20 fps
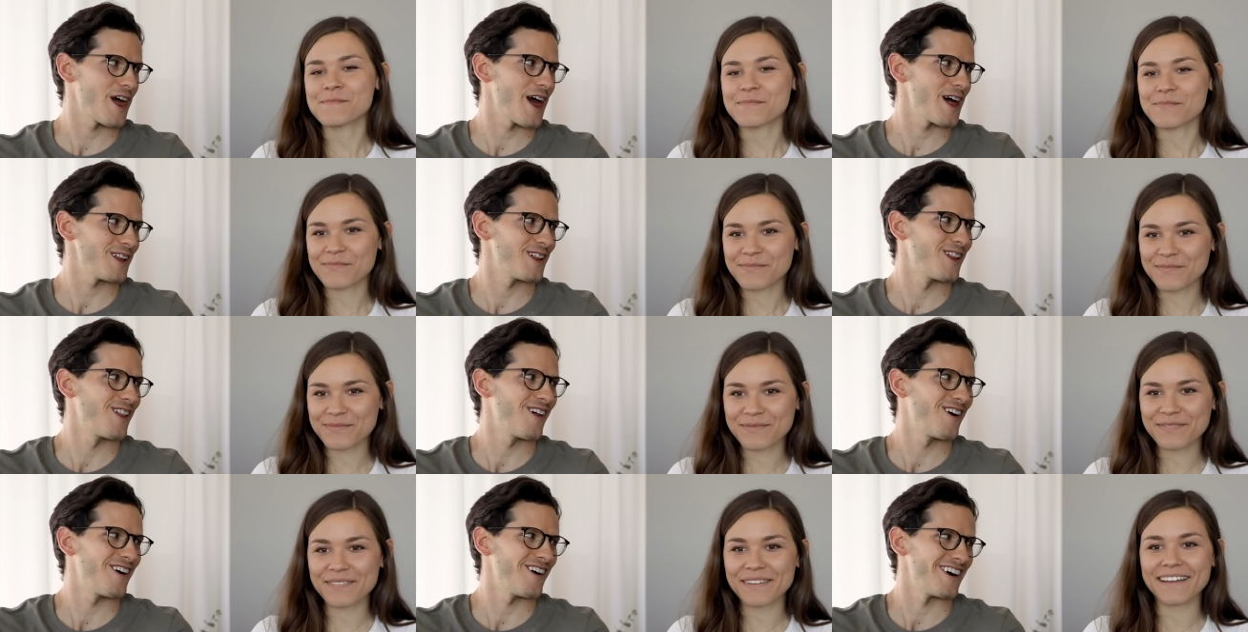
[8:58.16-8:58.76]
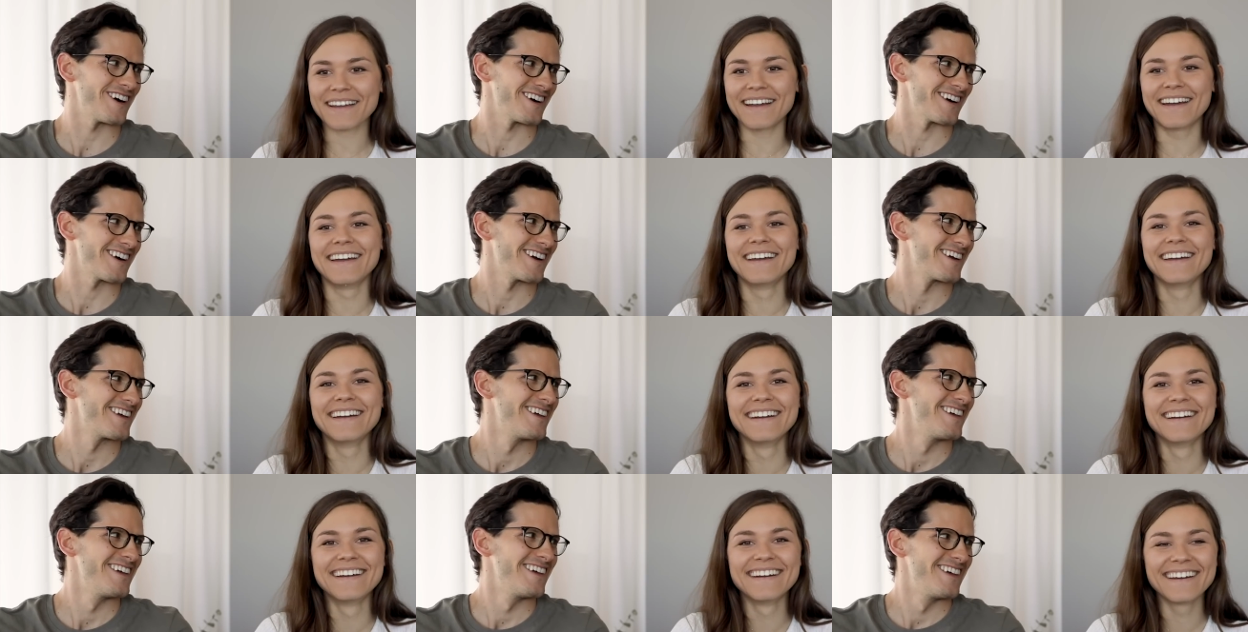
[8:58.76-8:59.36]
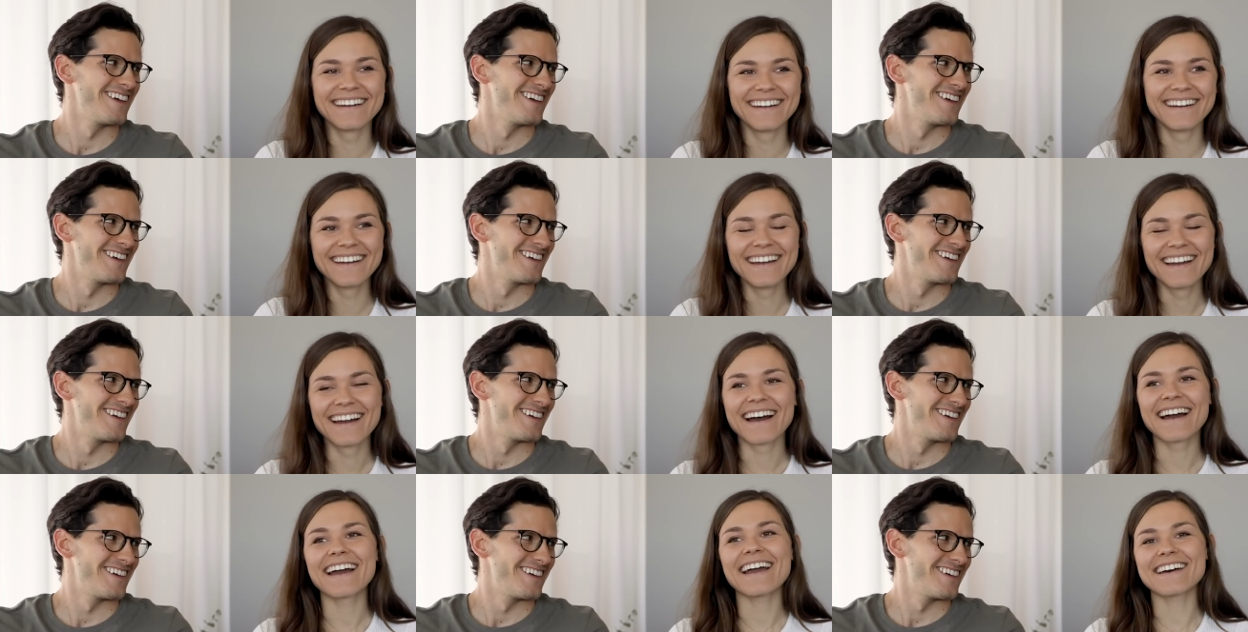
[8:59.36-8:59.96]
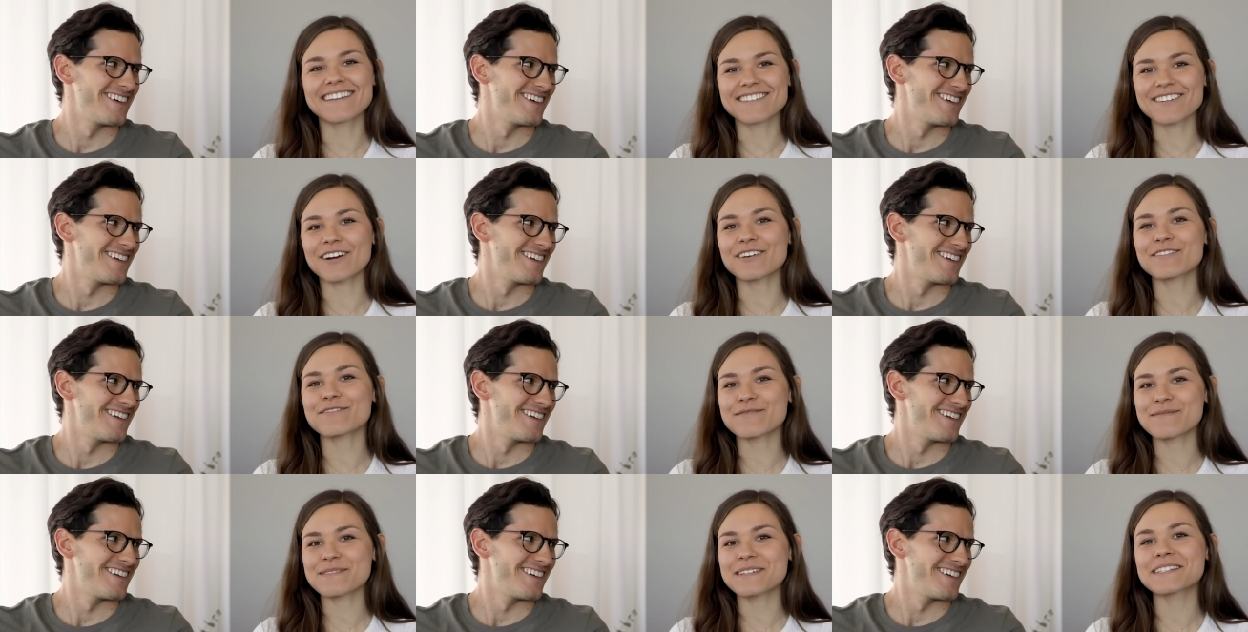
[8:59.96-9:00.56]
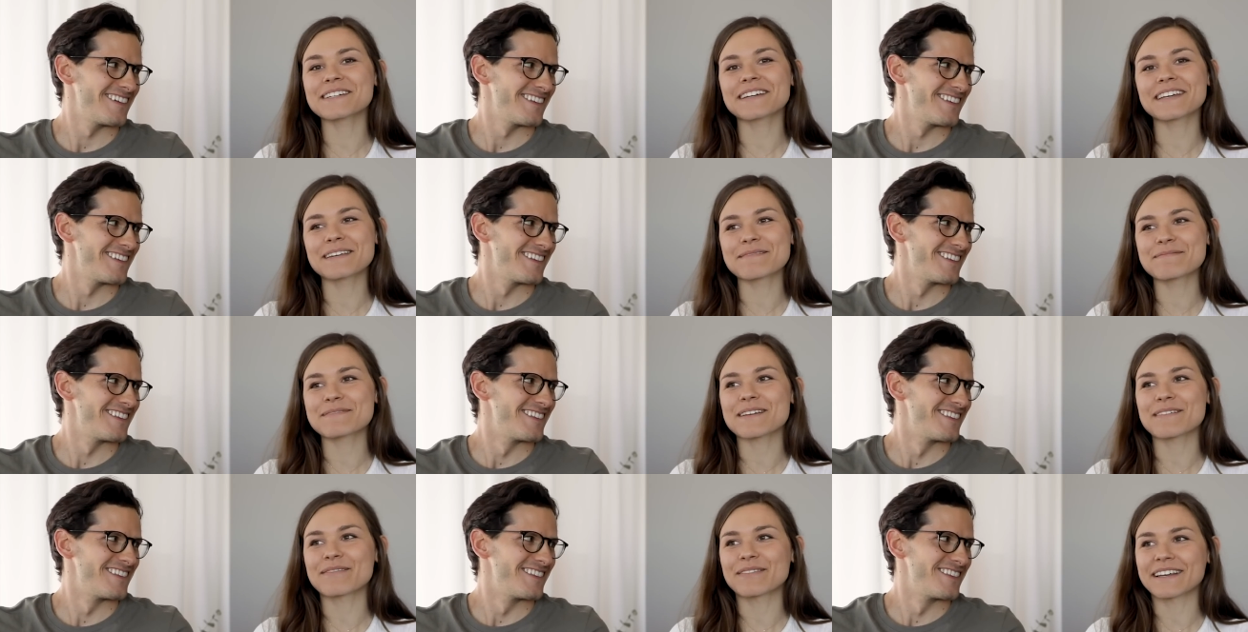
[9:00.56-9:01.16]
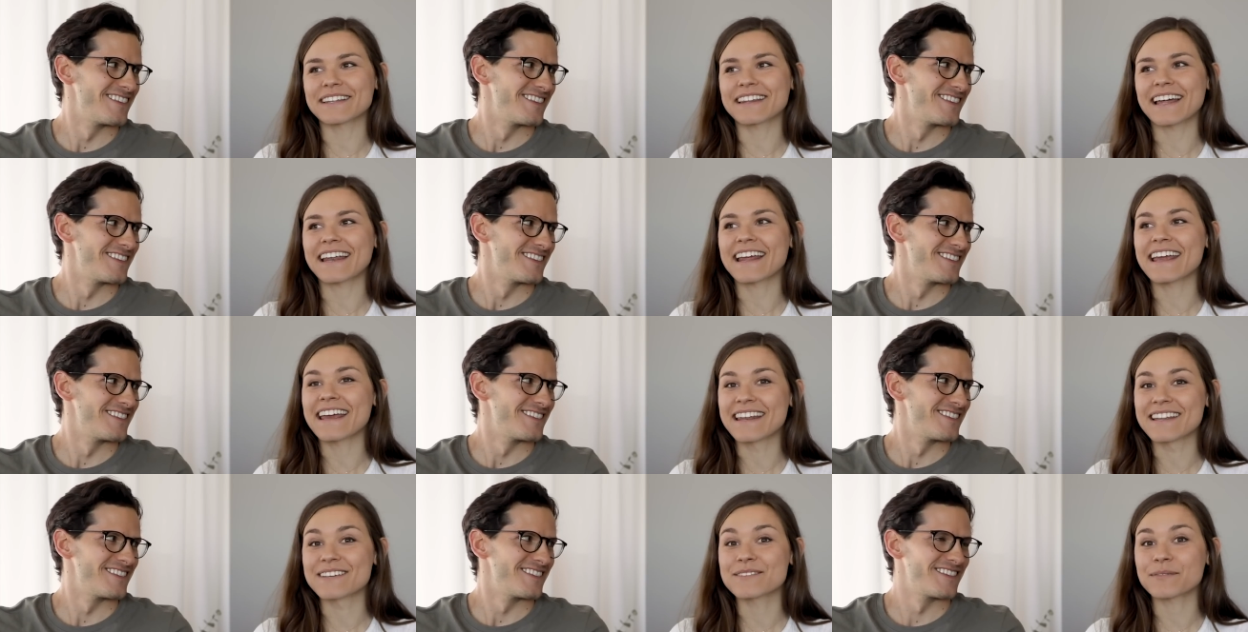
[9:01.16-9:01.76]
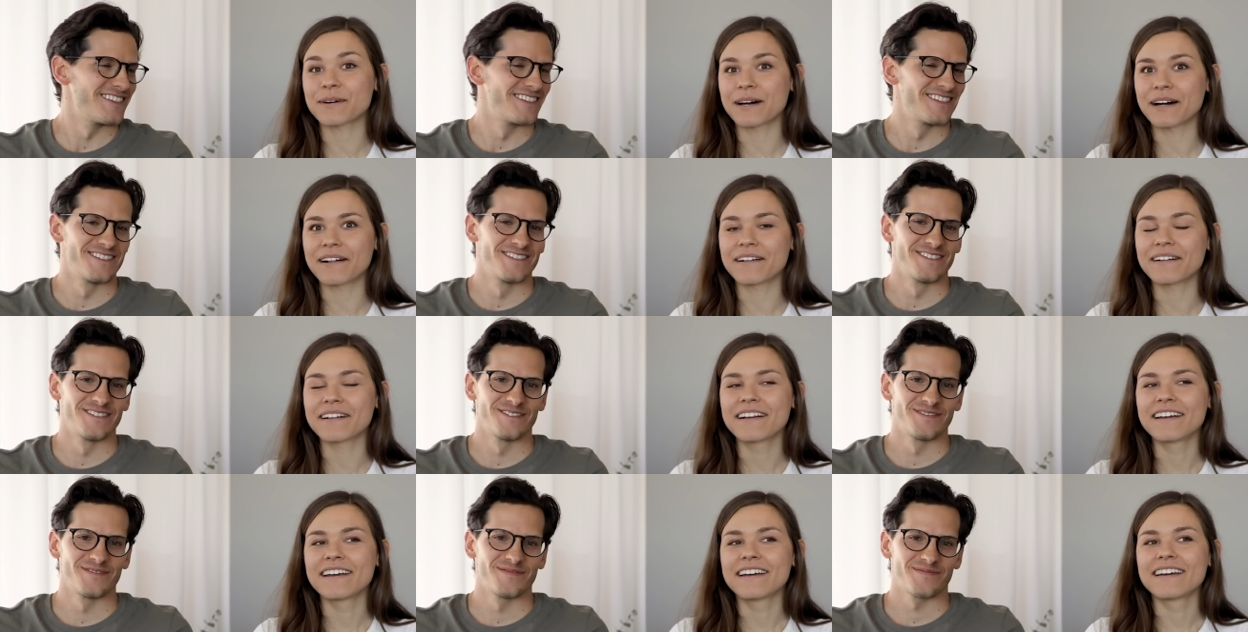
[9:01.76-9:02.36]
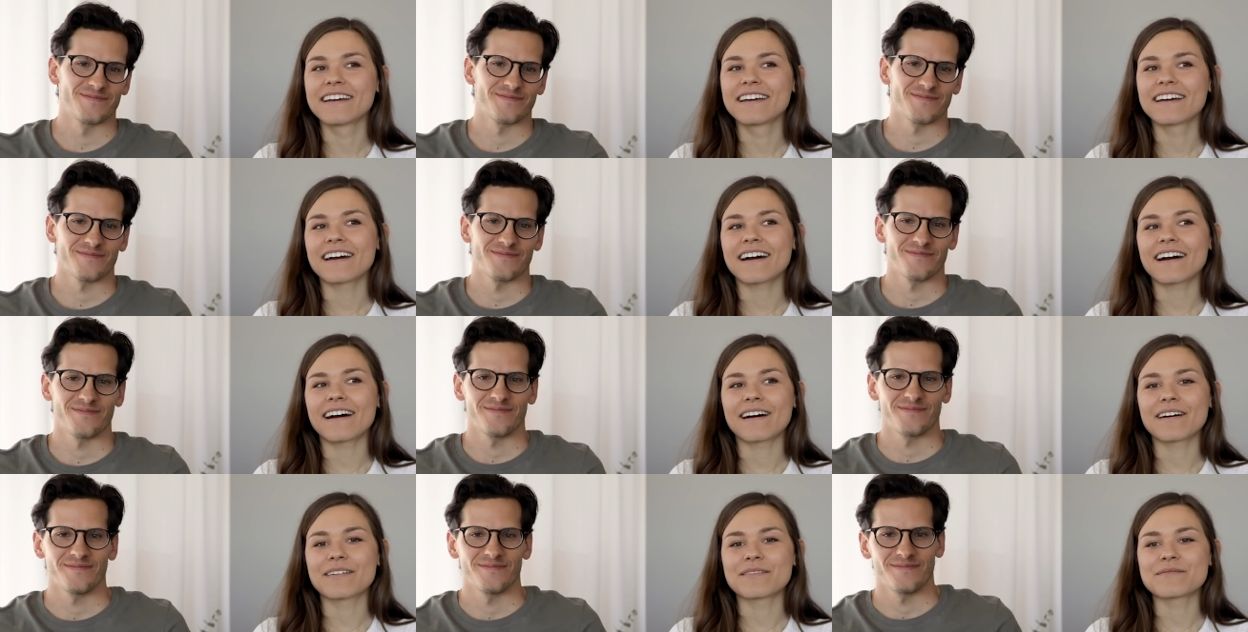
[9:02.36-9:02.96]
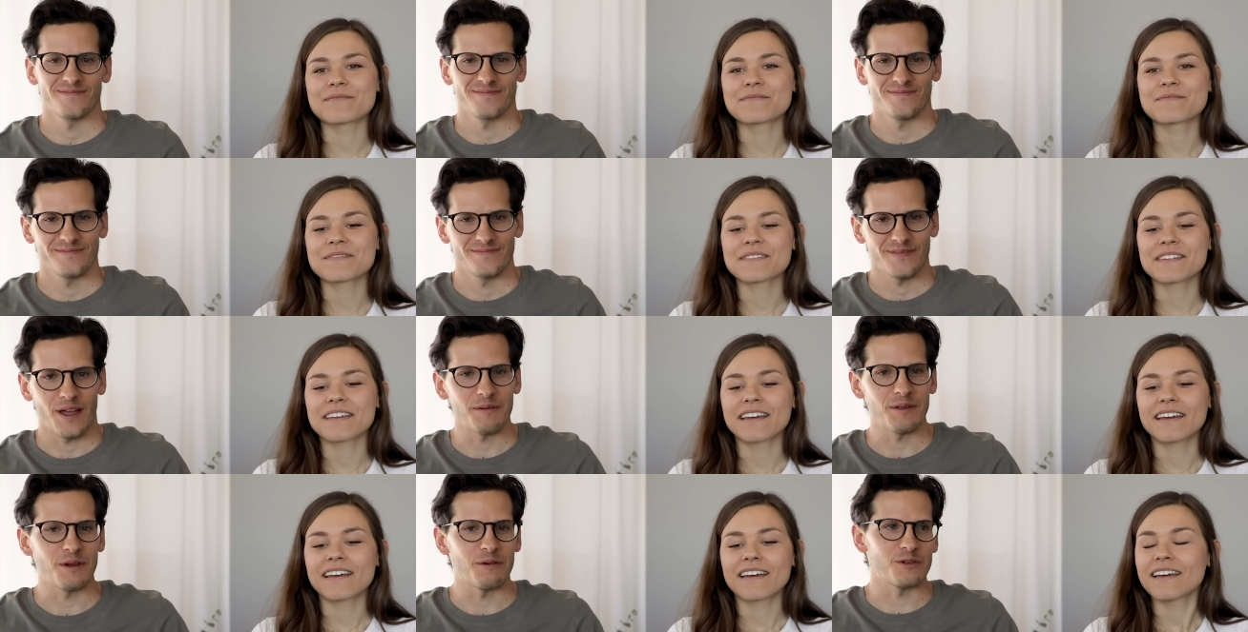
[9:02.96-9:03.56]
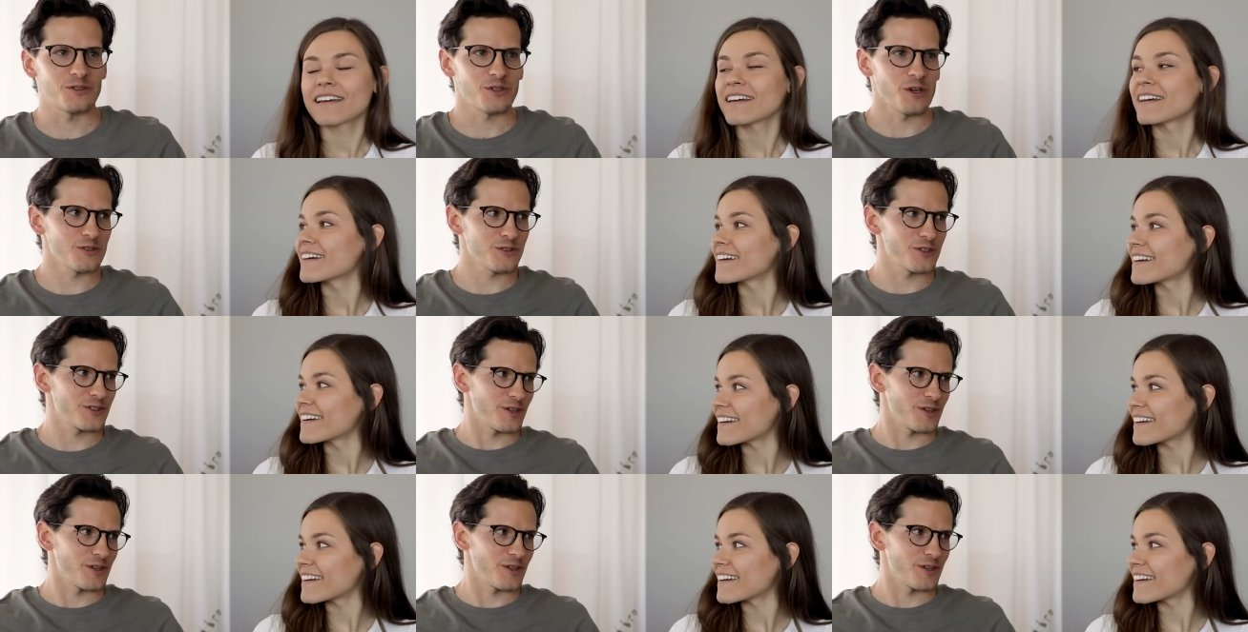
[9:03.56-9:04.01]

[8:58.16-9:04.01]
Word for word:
Speaker 1: that long.
Speaker 2: it's hard for me to keep stuff like that in as well. Um,
Speaker 1: I mean, it was also